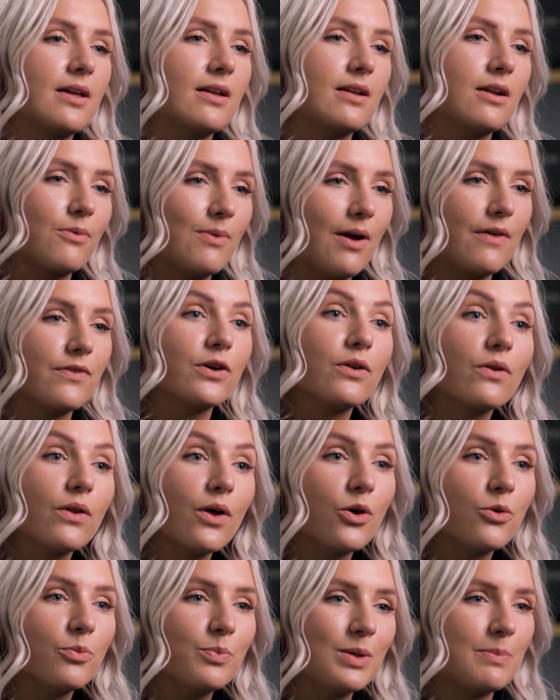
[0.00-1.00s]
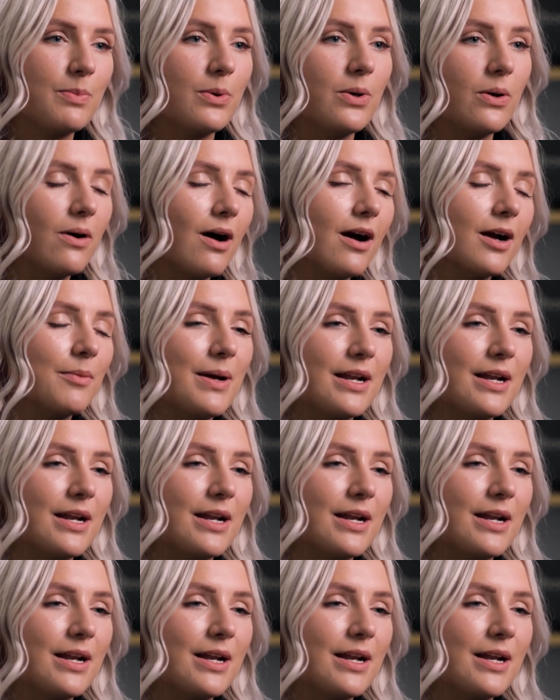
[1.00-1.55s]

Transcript: but around the globe, people are